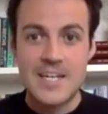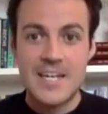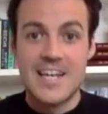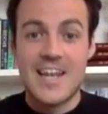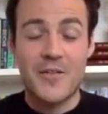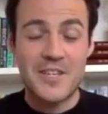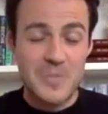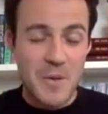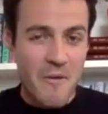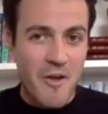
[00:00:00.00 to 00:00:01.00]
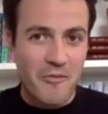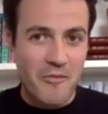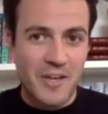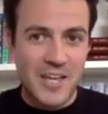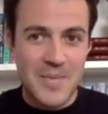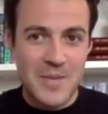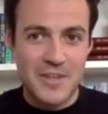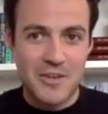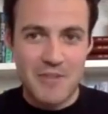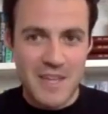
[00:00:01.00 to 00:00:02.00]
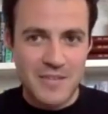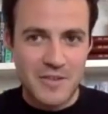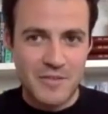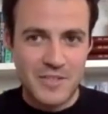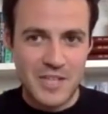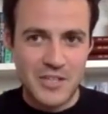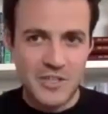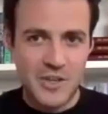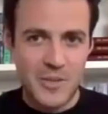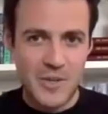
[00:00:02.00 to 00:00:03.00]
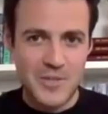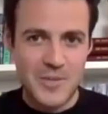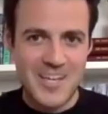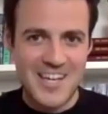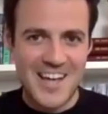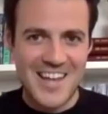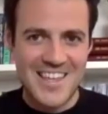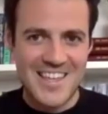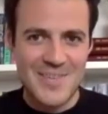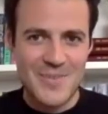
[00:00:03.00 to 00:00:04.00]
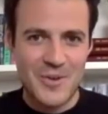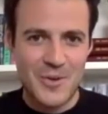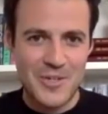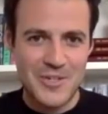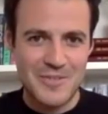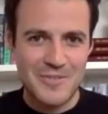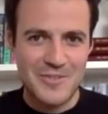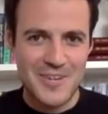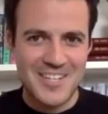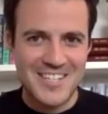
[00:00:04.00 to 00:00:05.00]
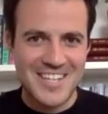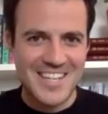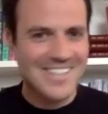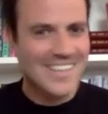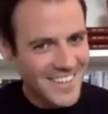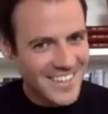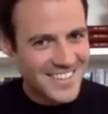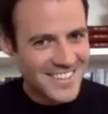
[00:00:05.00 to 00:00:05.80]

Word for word: Now, in the spirit of keeping the creative conversation going week to week, I think you've got a question for Tracy. Is that right?